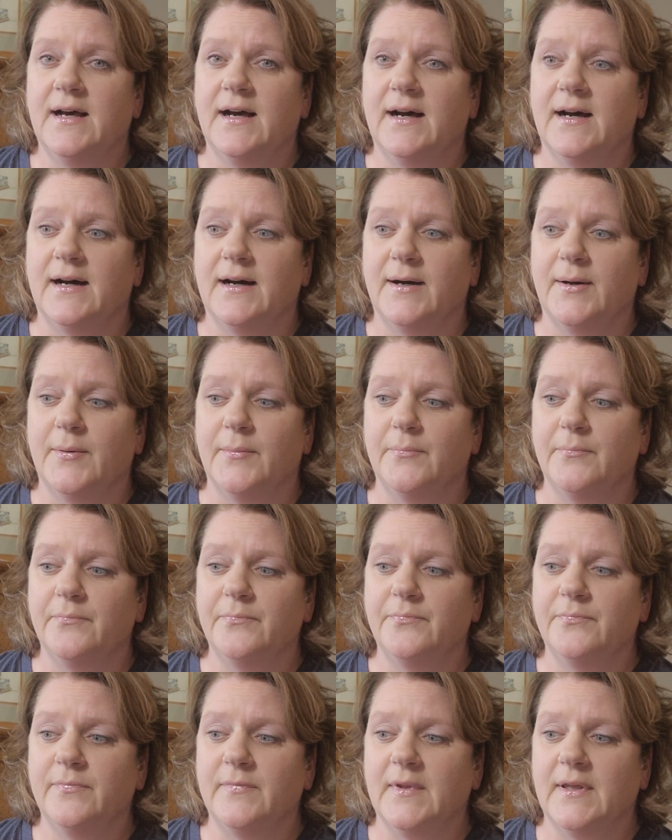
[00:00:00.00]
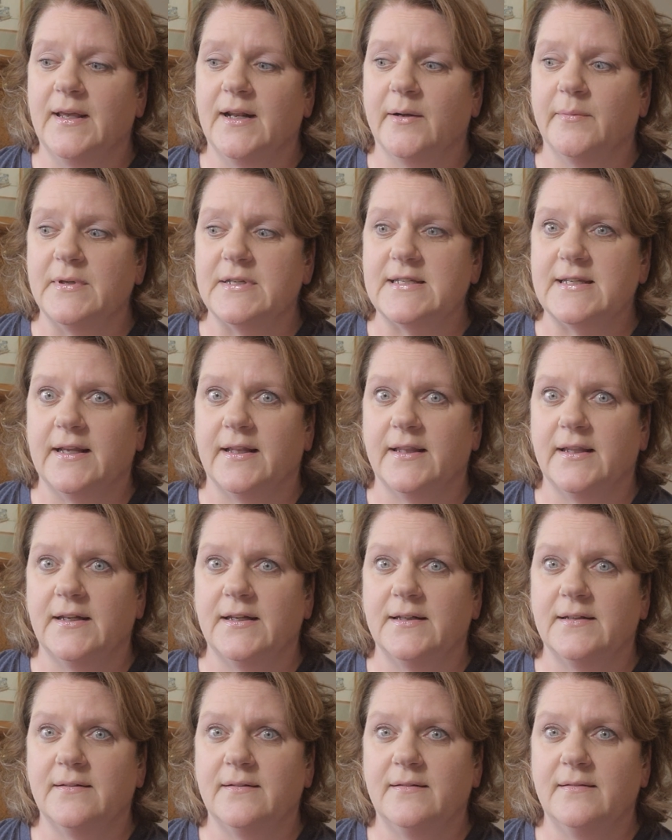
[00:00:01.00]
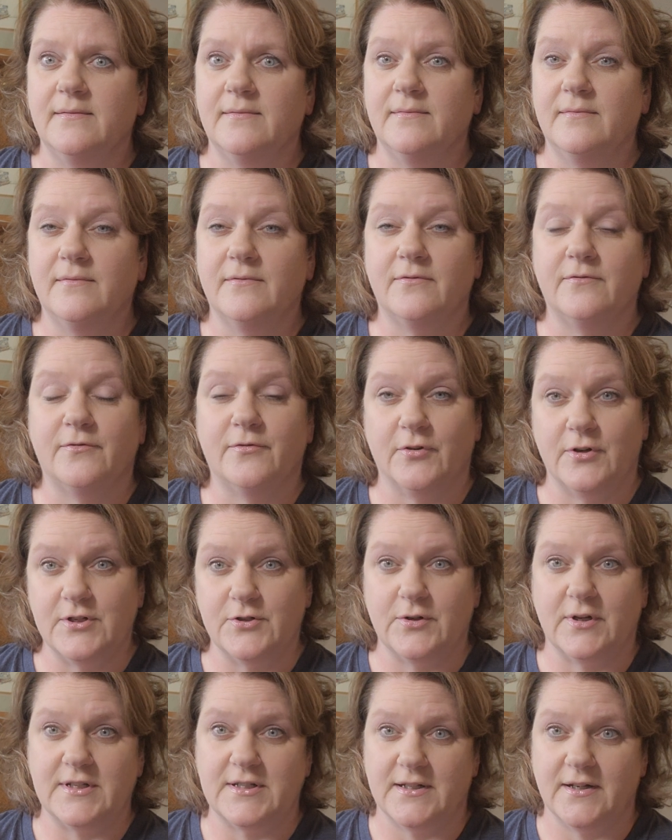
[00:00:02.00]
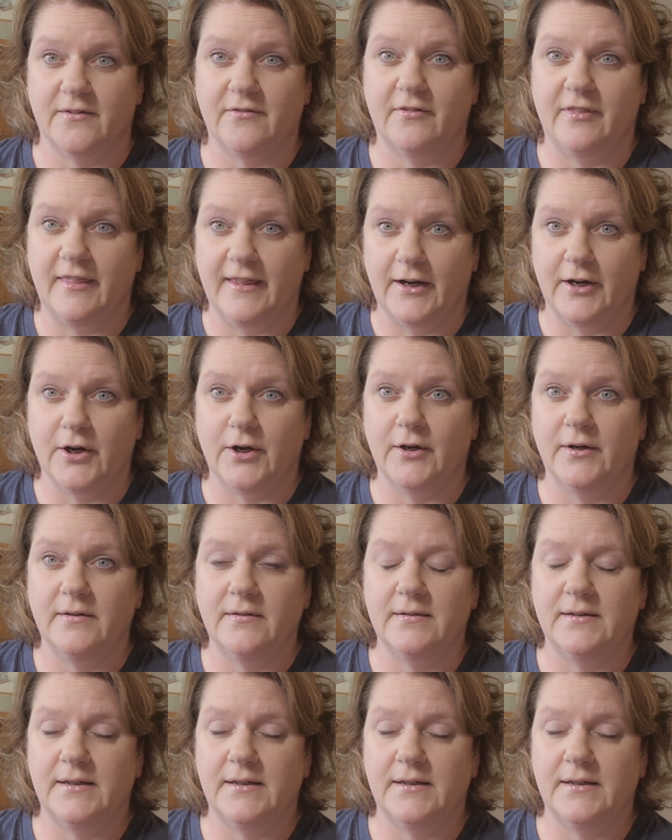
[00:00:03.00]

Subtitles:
And I'll be selling freeze-dried stuff here.